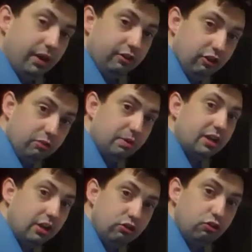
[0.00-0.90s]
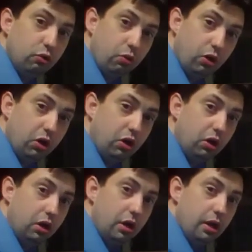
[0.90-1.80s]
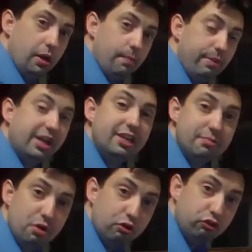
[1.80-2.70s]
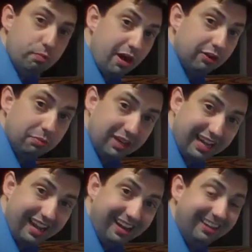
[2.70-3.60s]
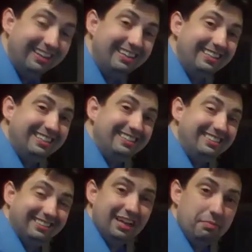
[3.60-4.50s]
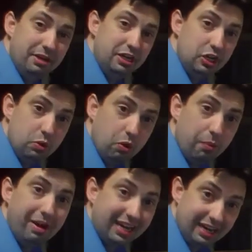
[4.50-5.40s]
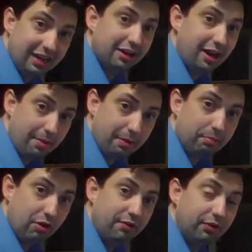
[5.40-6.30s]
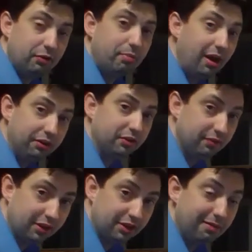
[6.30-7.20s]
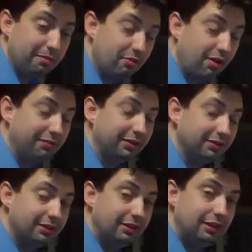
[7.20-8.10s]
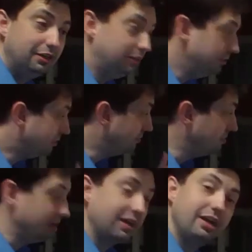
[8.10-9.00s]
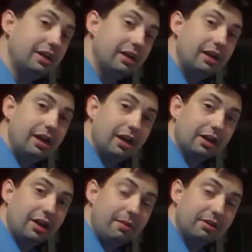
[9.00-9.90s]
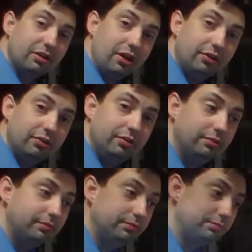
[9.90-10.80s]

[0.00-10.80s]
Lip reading: But just because you are making the most you possibly can does not mean you are making economic profit or positive economic profit. You could be making an economic loss.